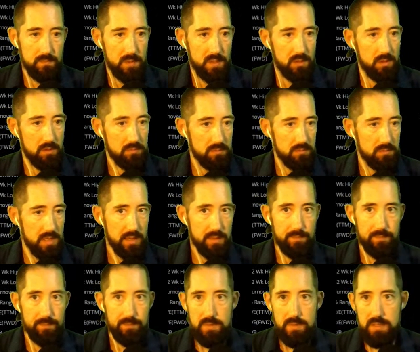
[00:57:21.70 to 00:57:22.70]
All right.
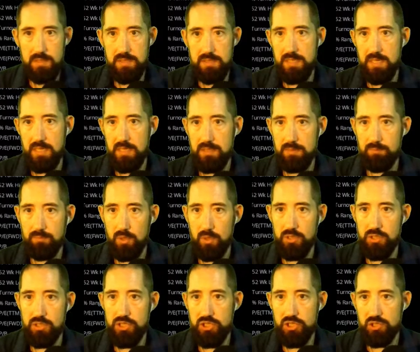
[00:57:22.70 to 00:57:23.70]
Seeing
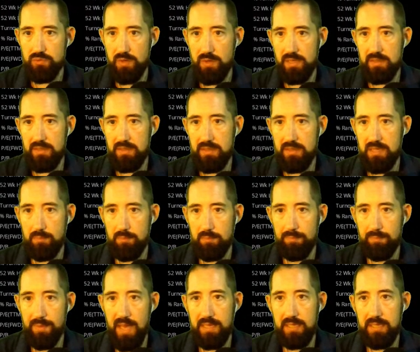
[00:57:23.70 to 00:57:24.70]
bullish strength coming
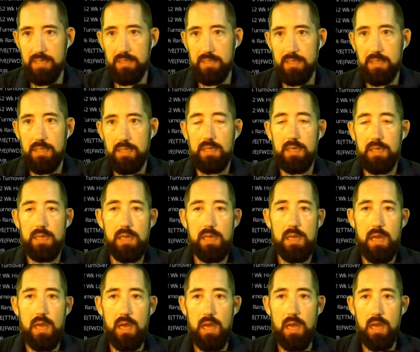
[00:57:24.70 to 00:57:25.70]
back in
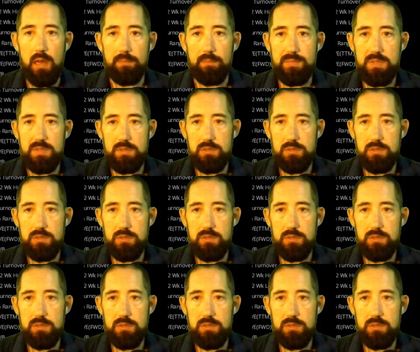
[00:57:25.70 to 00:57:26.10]
um,